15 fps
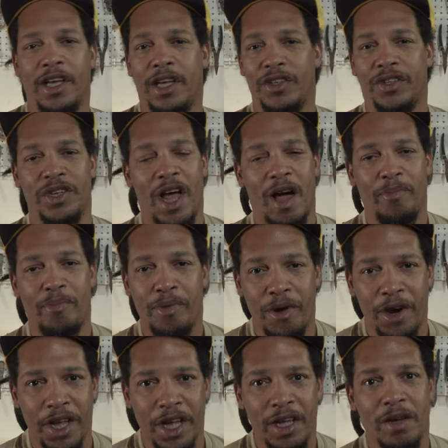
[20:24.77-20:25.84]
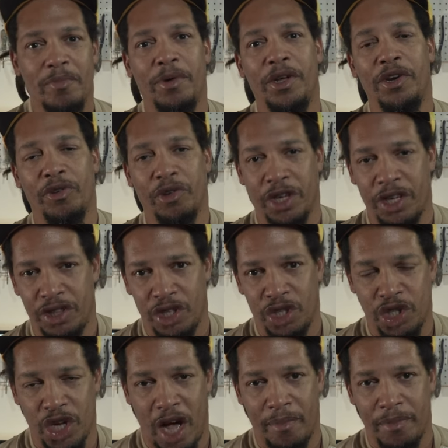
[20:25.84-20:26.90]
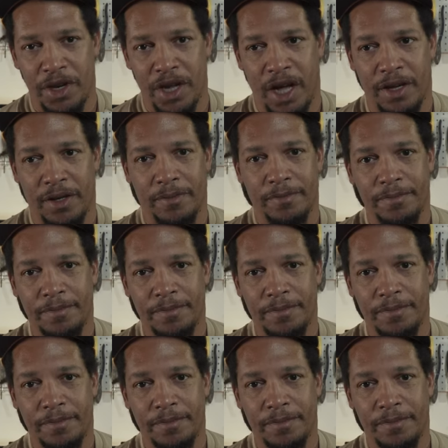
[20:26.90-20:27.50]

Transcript: It's not pretty, but it'll get the job done.